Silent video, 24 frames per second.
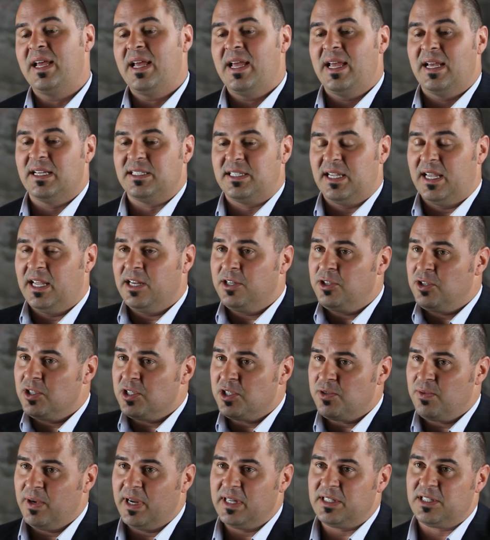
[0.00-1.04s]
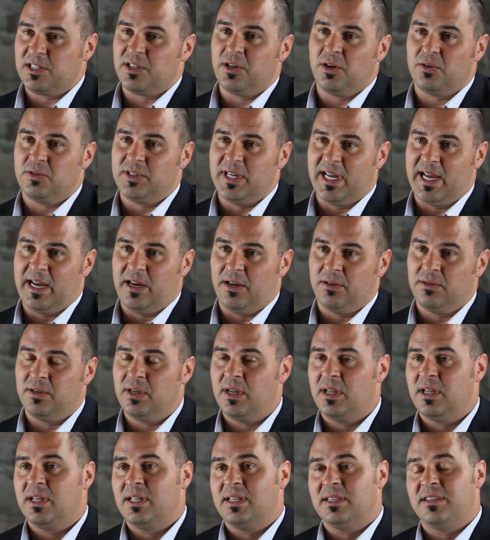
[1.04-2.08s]
As interest rates go down,
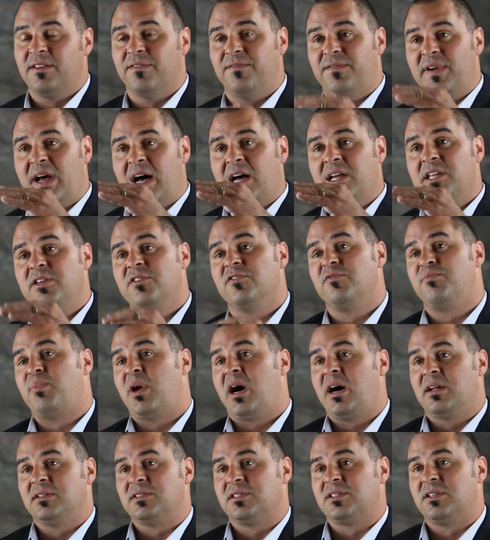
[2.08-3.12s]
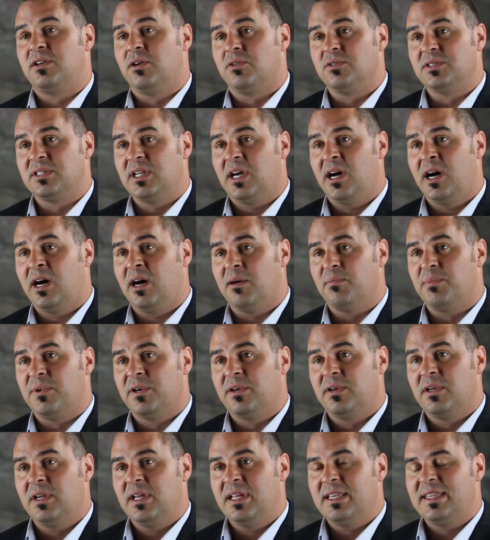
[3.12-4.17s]
the value of bonds goes up.
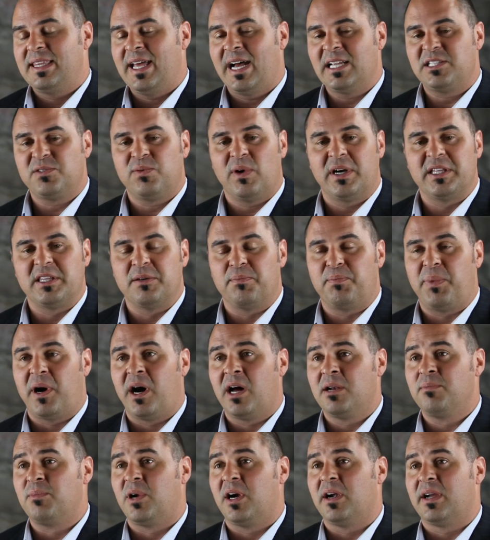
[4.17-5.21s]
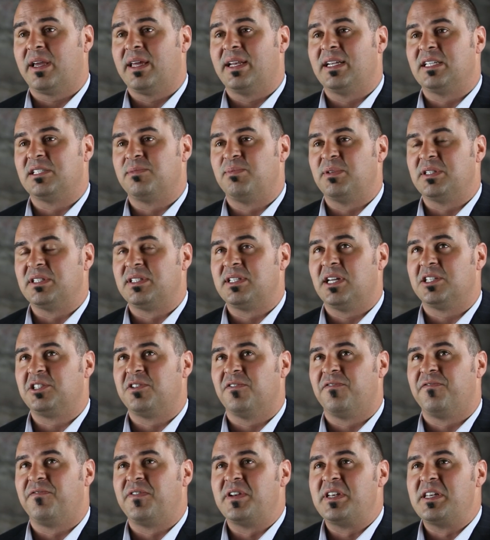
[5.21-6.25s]
That's why the bond market has been such
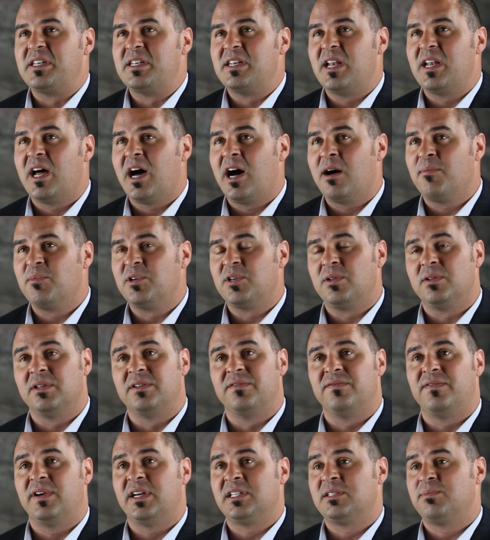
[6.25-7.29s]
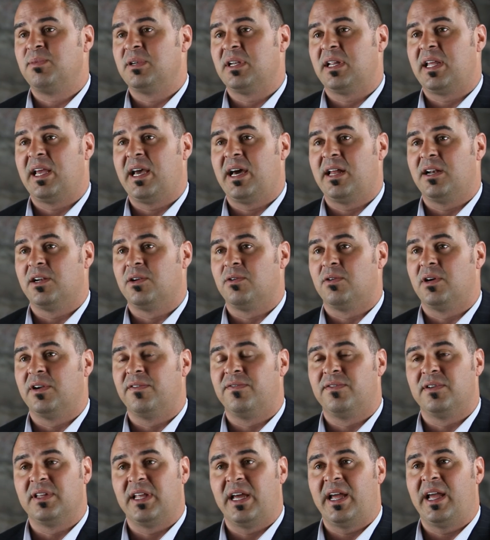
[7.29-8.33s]
a phenomenal investment category
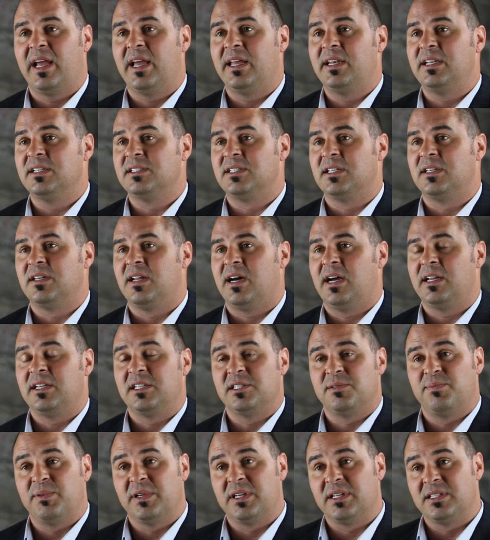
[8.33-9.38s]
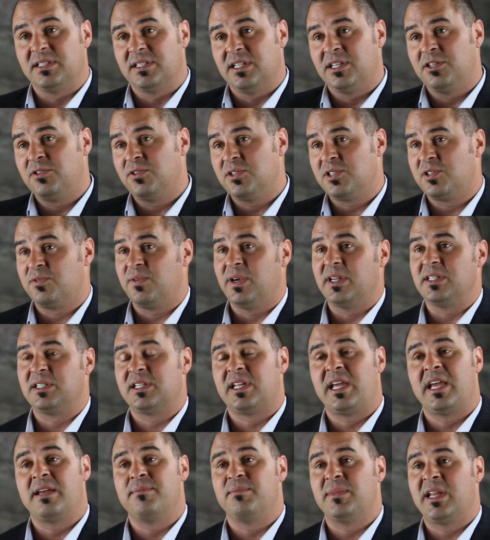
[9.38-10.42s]
for the 80s and 90s, because interest rates
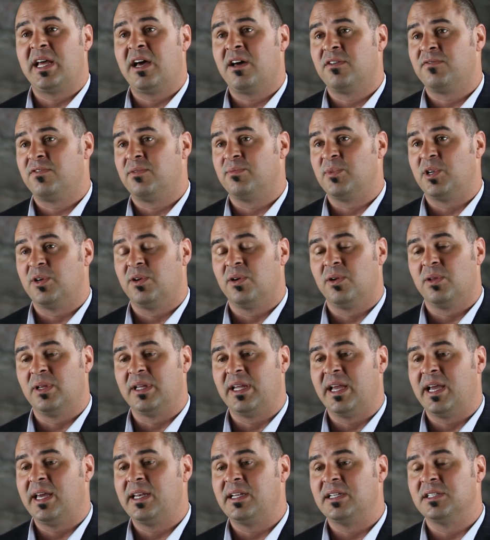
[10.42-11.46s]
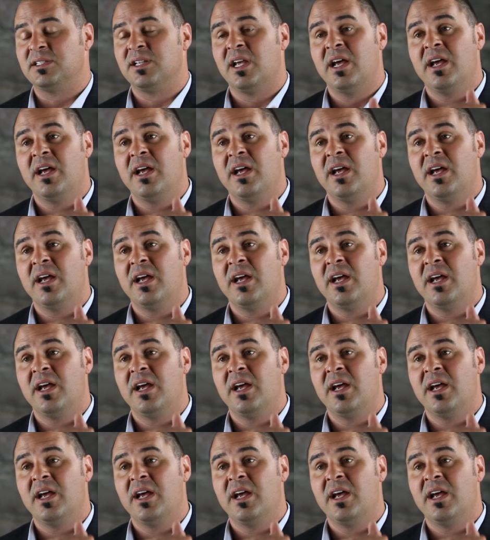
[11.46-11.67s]
came down from the early 80s